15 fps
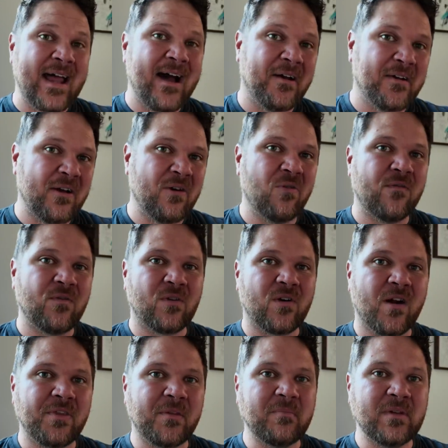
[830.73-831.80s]
out over
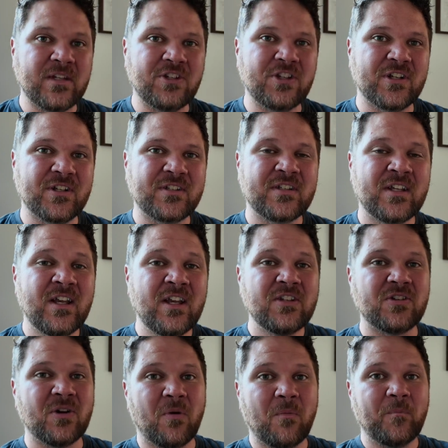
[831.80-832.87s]
on the beaches.
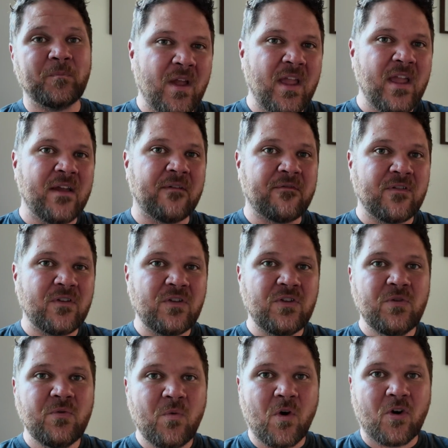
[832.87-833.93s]
So if
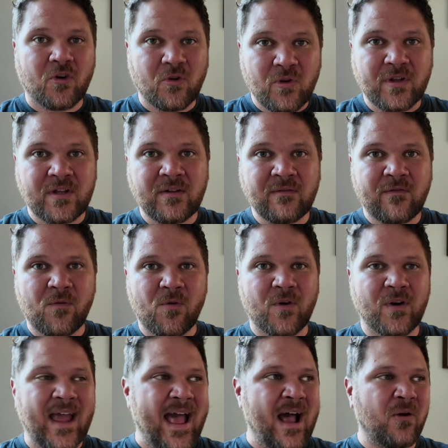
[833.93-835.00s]
you are looking for
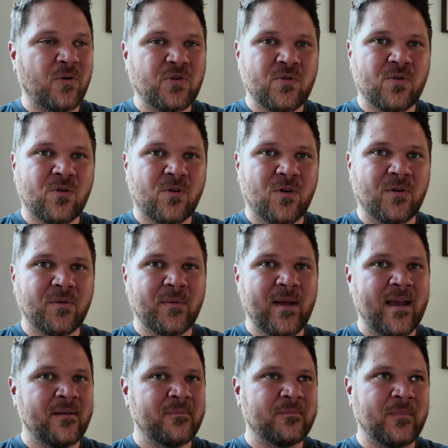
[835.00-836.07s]
an outdoor
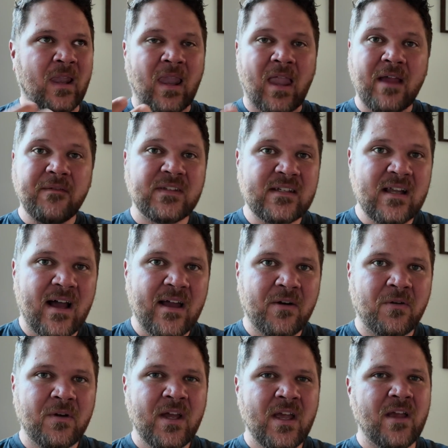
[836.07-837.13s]

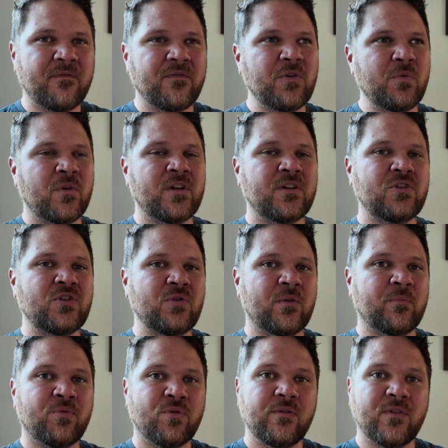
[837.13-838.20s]
lifestyle, if you wanted to
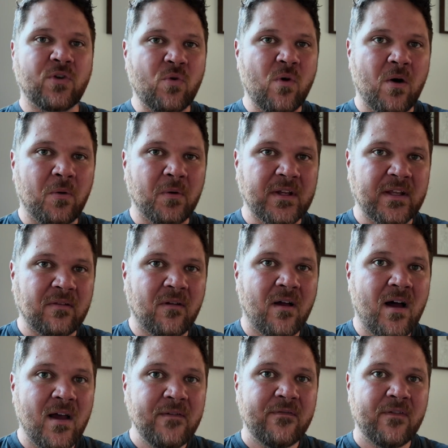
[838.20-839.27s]
improve your quality of
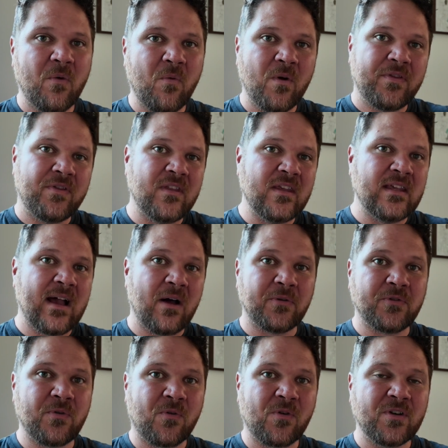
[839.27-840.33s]
life with the
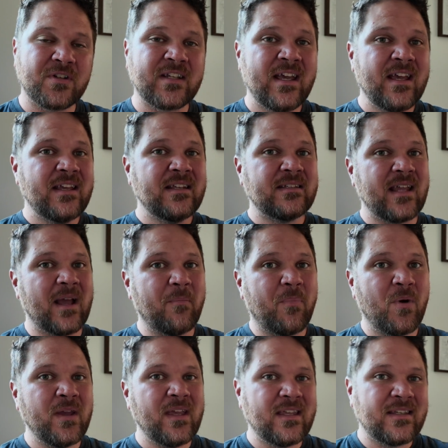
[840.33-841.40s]
outdoors,
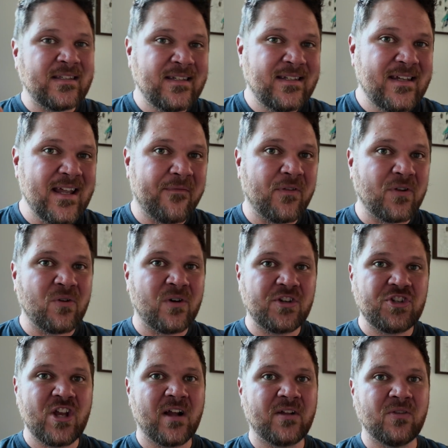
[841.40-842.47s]
Sandpoint is definitely going
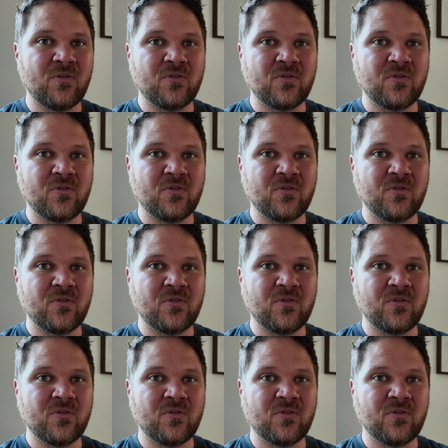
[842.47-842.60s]
to check